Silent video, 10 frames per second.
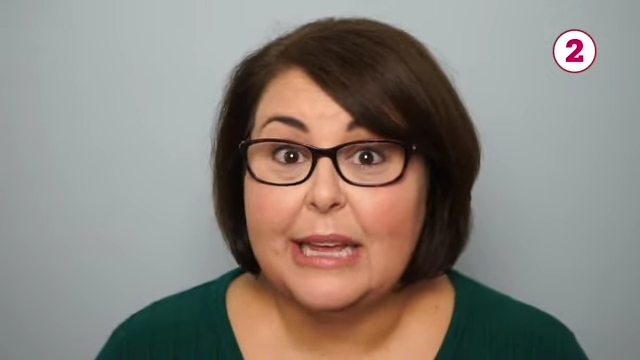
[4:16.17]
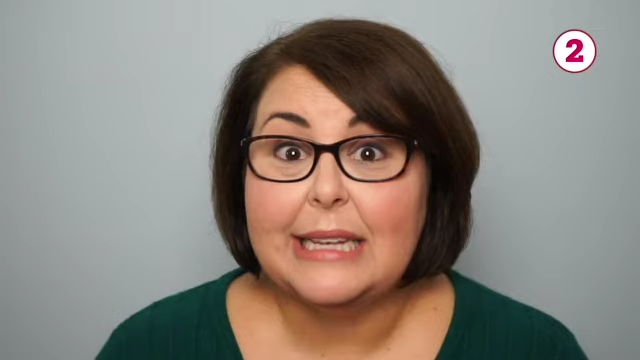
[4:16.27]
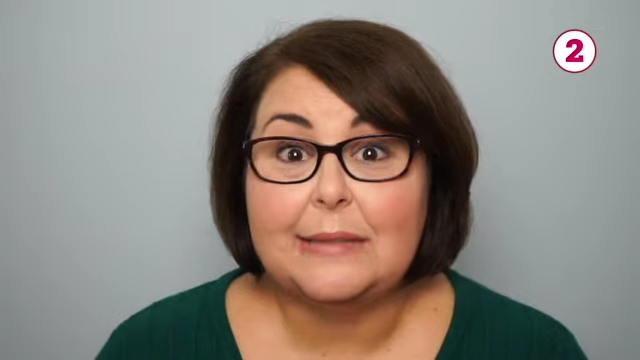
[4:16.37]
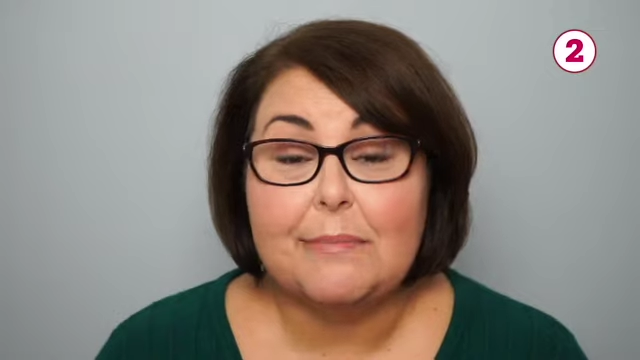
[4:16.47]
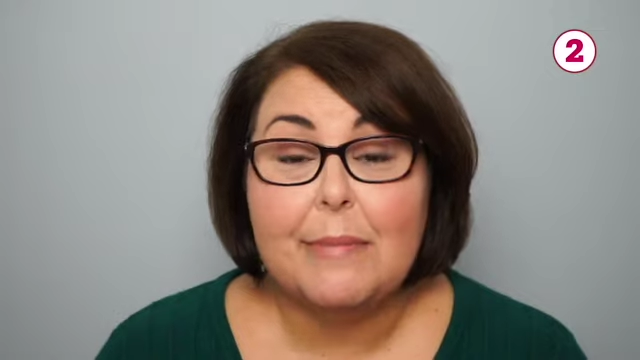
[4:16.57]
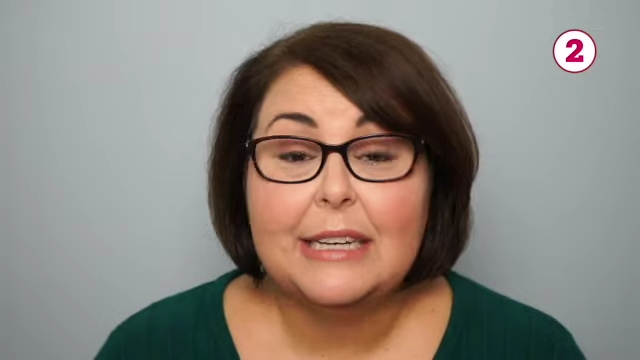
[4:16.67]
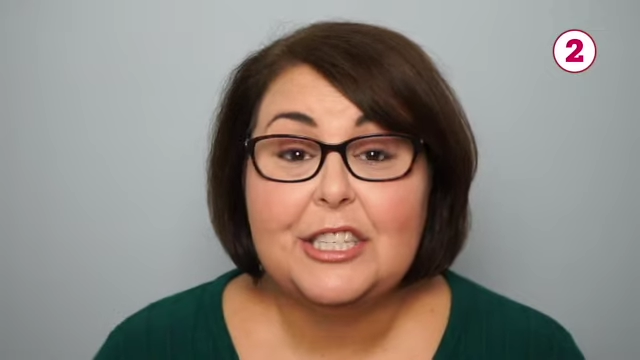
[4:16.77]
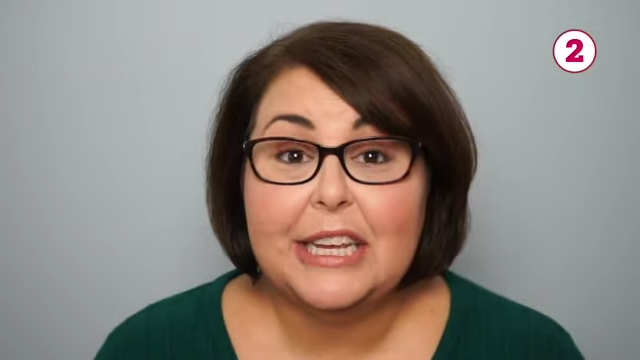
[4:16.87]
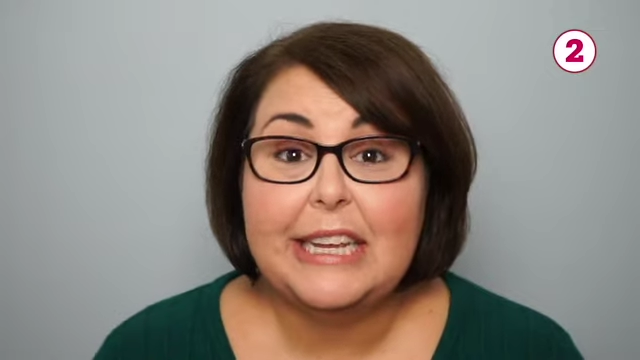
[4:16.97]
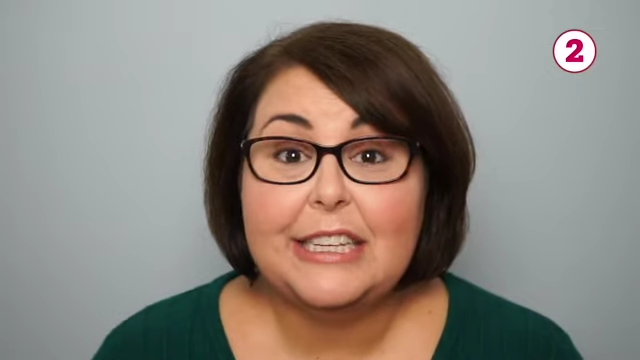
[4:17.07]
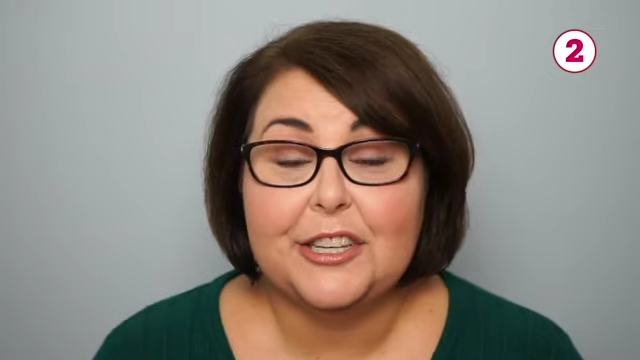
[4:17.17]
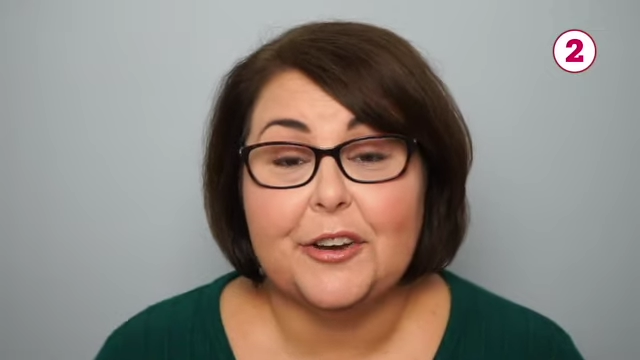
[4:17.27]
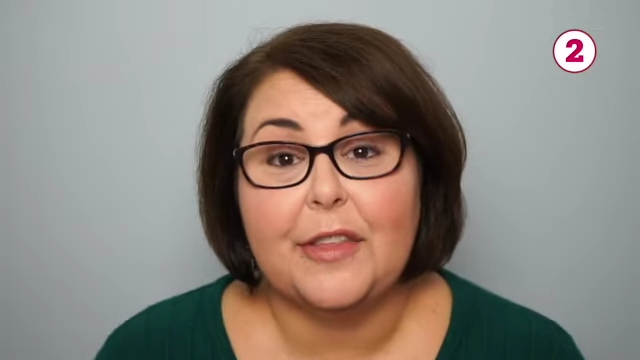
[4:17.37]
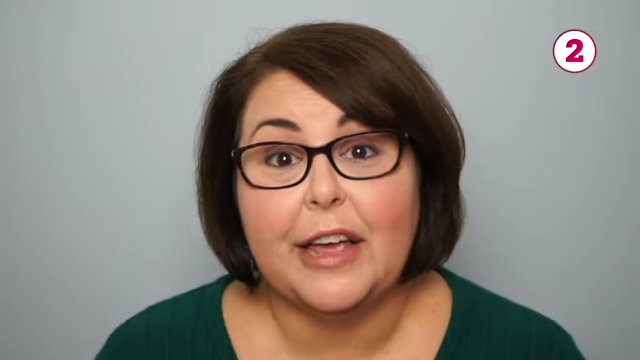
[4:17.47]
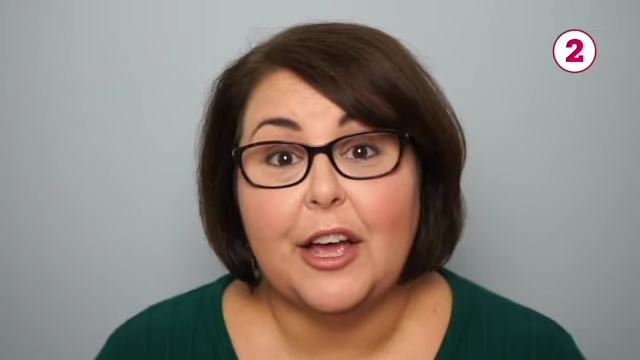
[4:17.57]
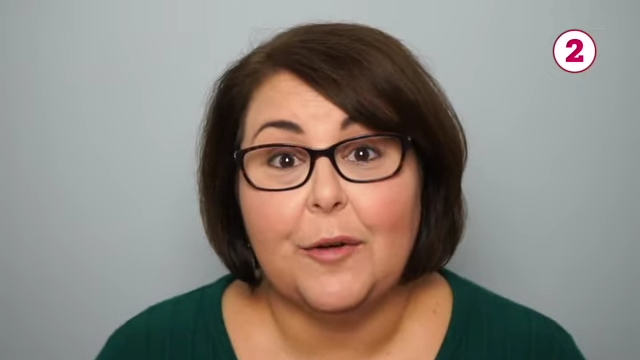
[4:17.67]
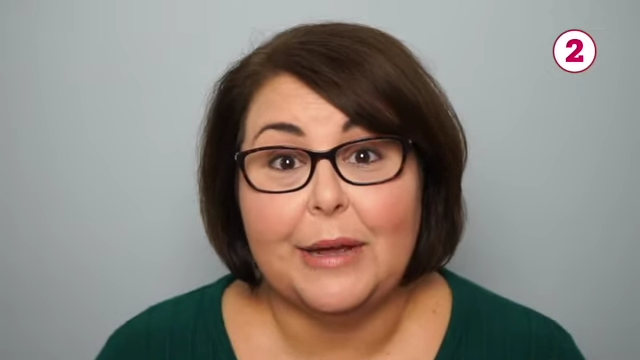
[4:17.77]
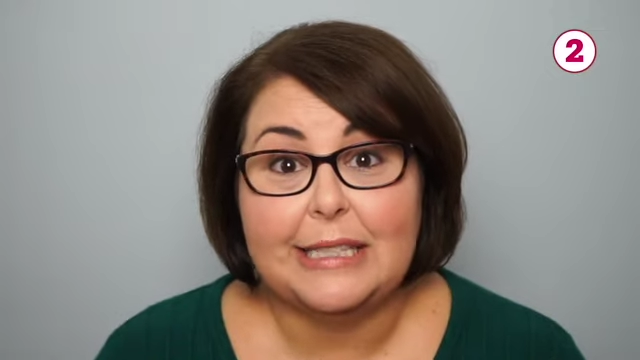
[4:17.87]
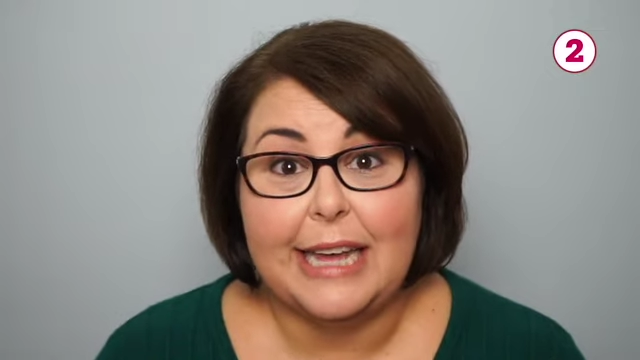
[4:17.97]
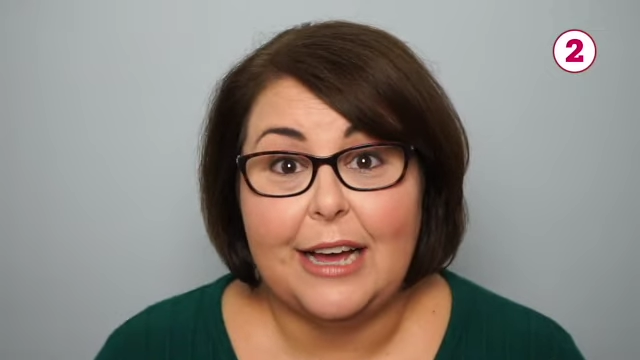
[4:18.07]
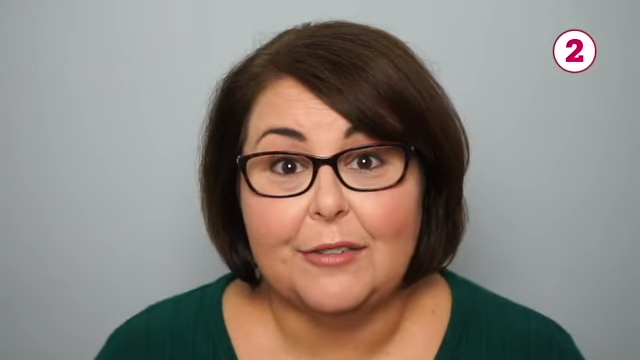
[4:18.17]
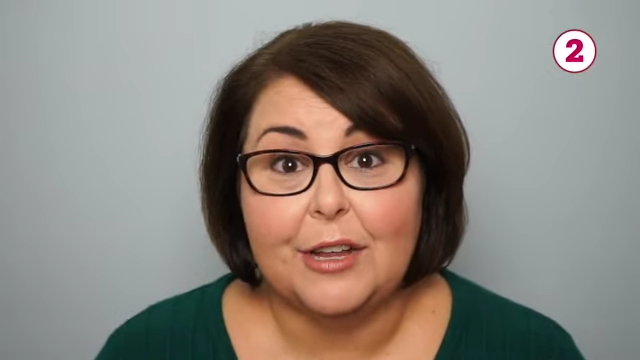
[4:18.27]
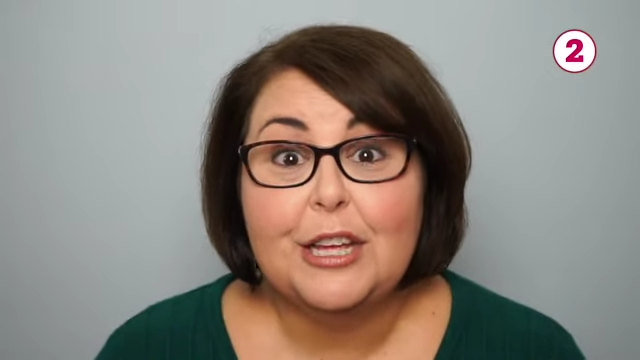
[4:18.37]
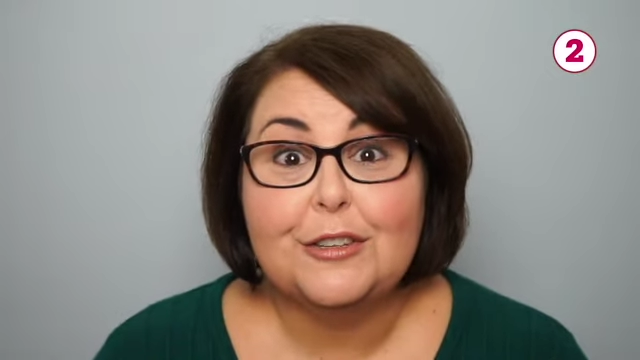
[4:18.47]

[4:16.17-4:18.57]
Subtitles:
is much easier than going down,